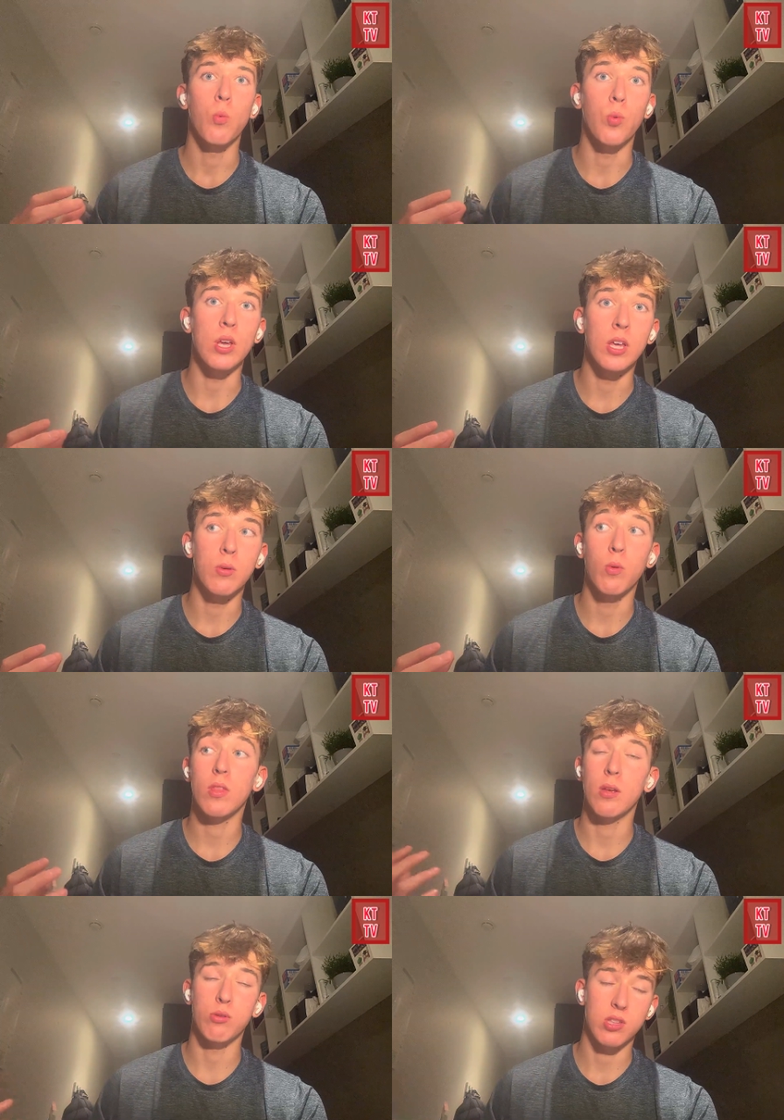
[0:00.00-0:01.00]
we
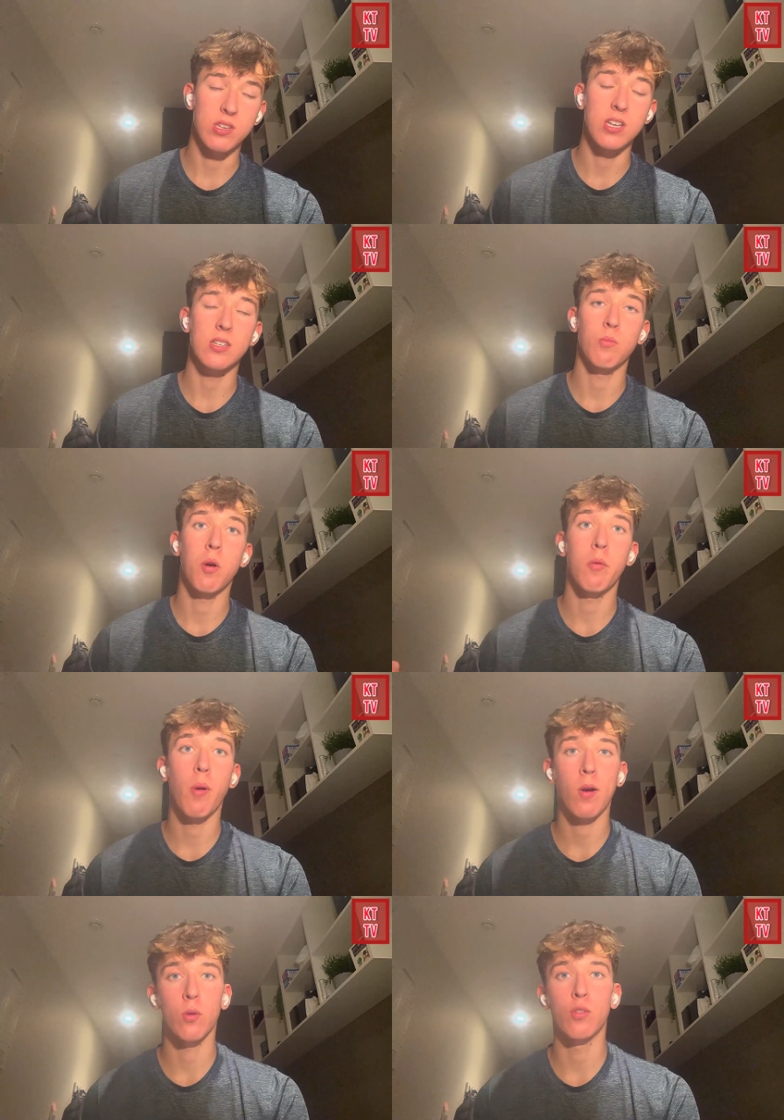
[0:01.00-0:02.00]
it was the season where we
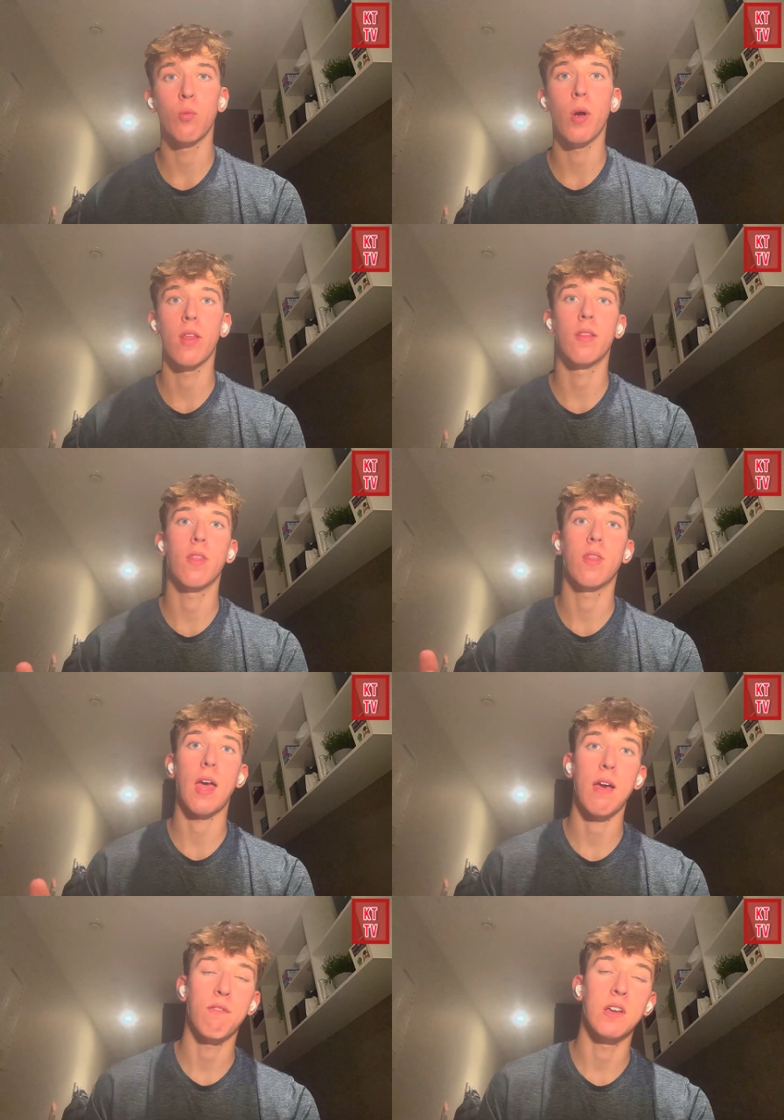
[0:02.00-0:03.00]
went on to win
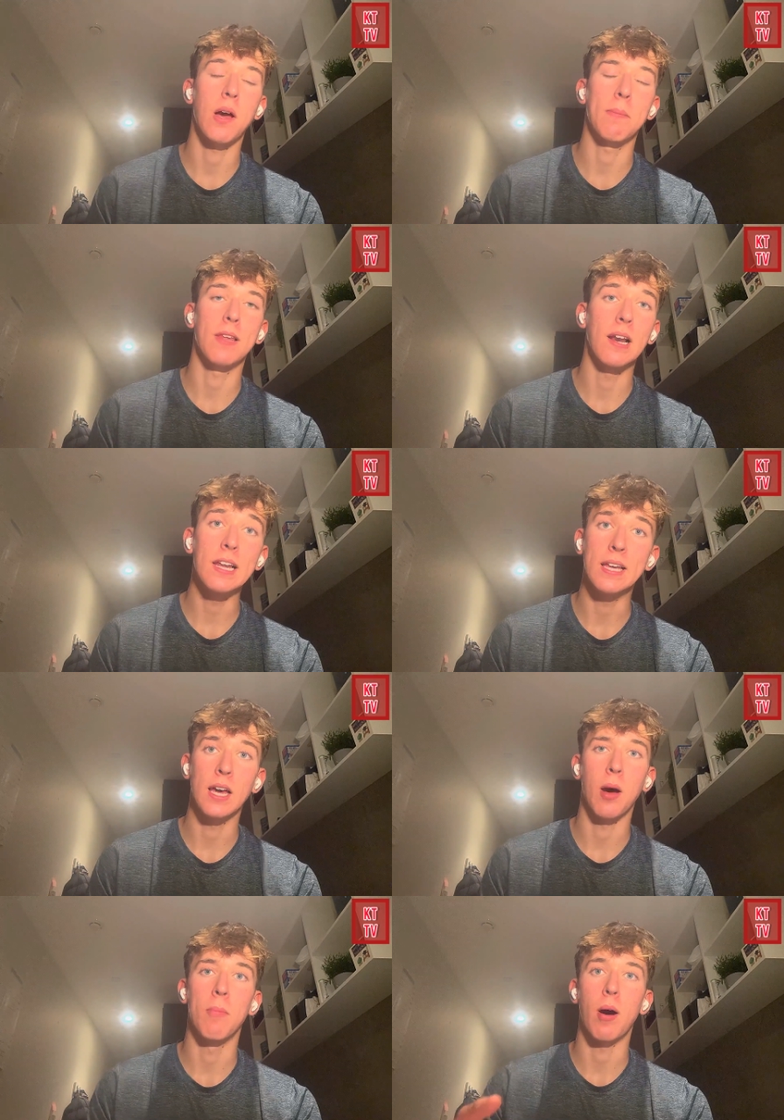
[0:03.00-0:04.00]
the FA Cup and the League
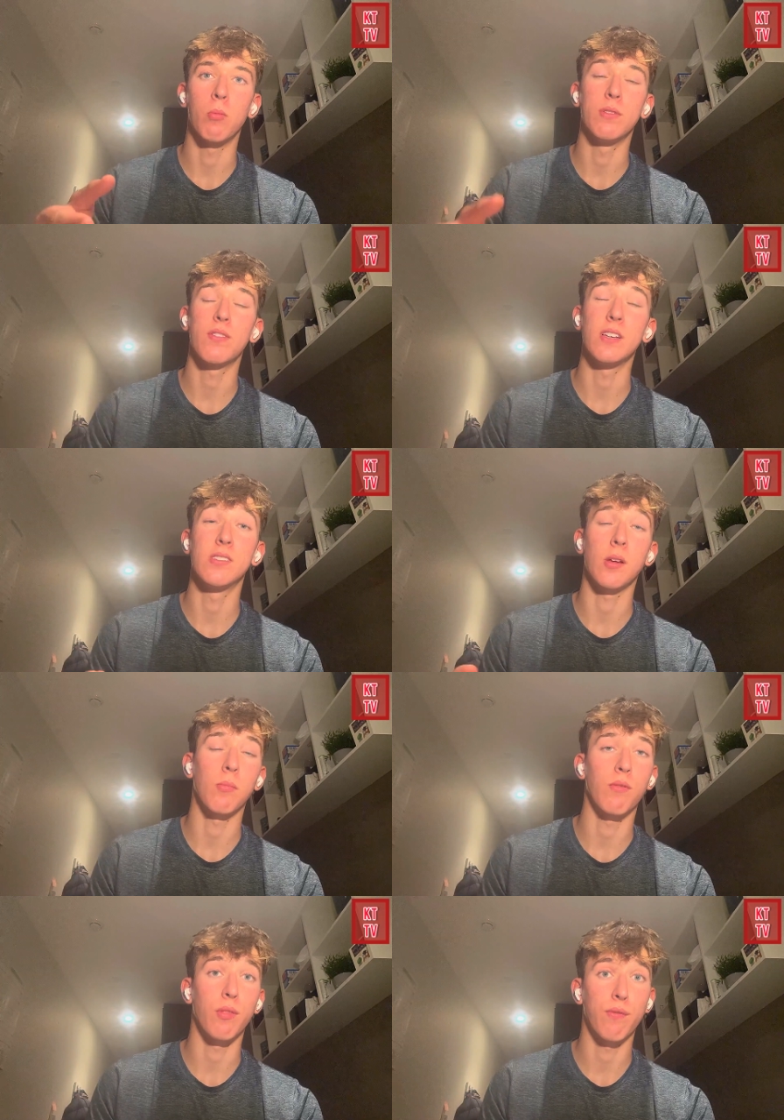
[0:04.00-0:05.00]
Cup, and we faced
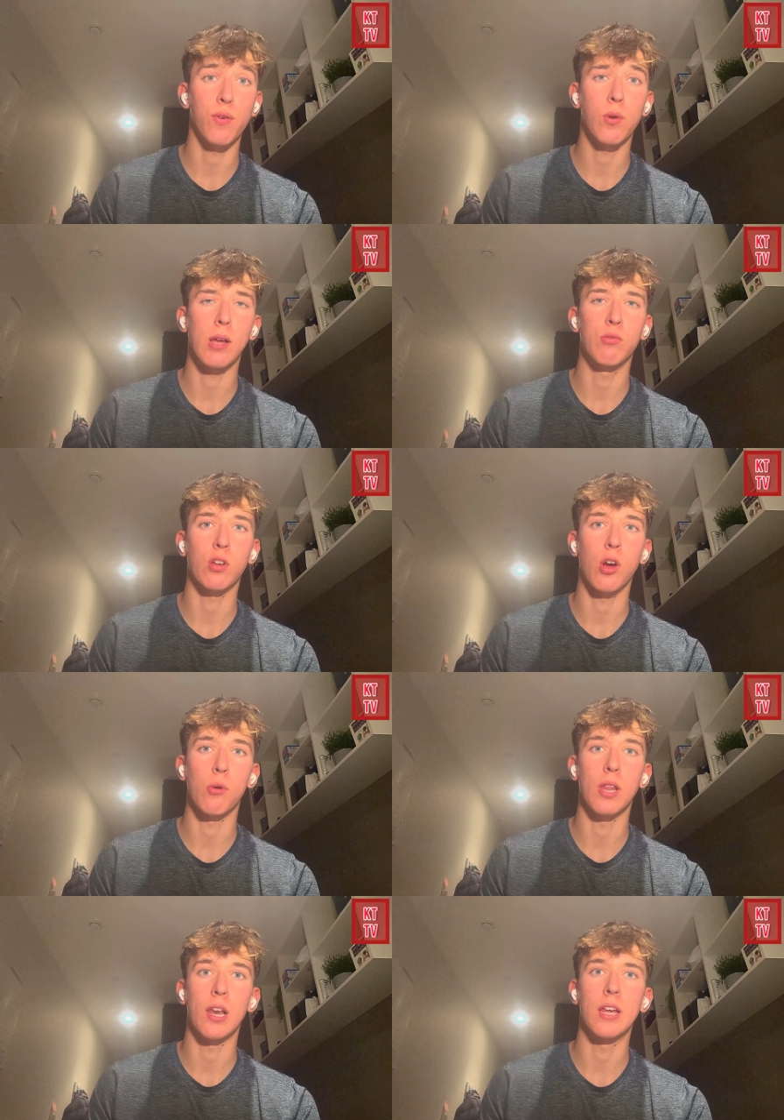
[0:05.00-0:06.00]
them with a few games to go
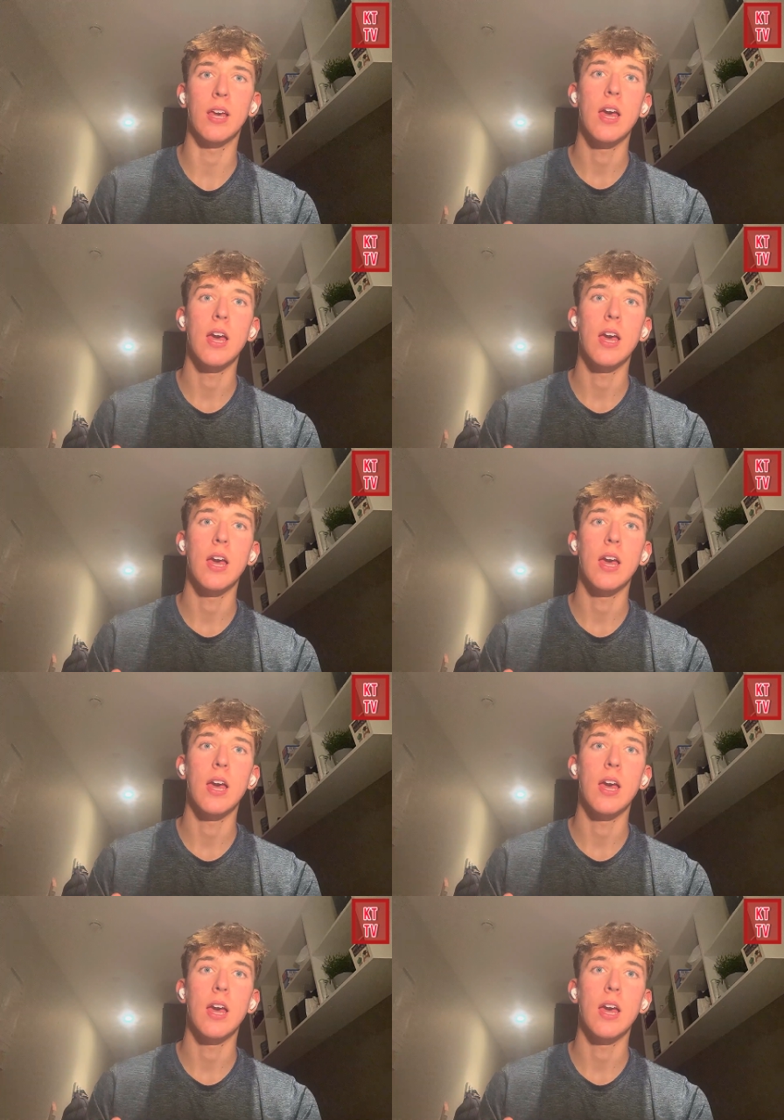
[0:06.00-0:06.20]
in the league,